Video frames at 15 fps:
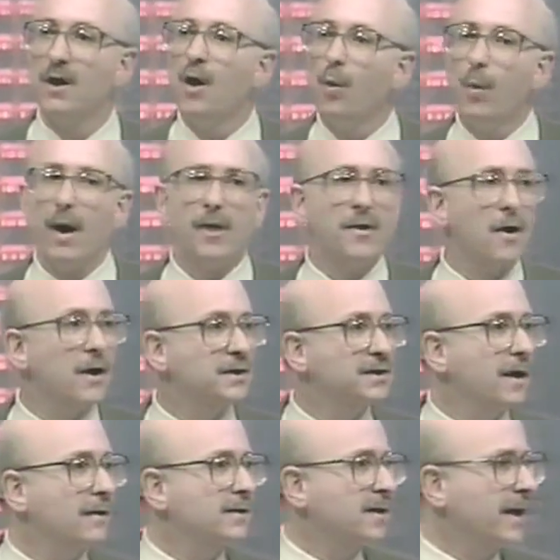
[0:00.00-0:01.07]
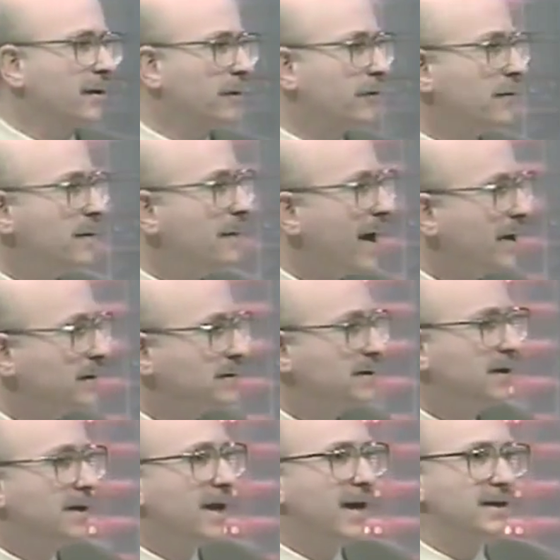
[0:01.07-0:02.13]
Where there are title III battles in the
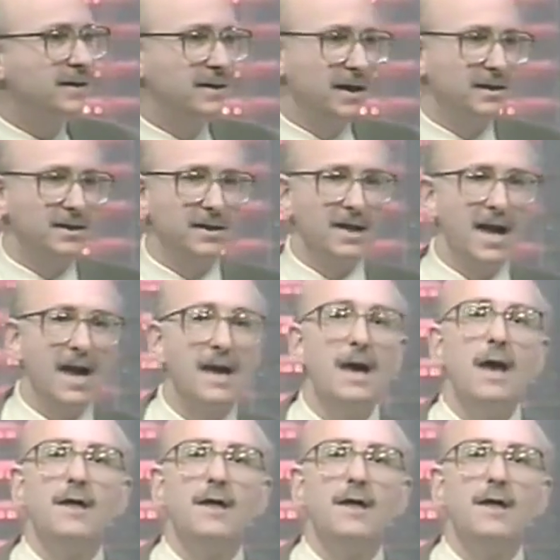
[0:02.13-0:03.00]
United States today,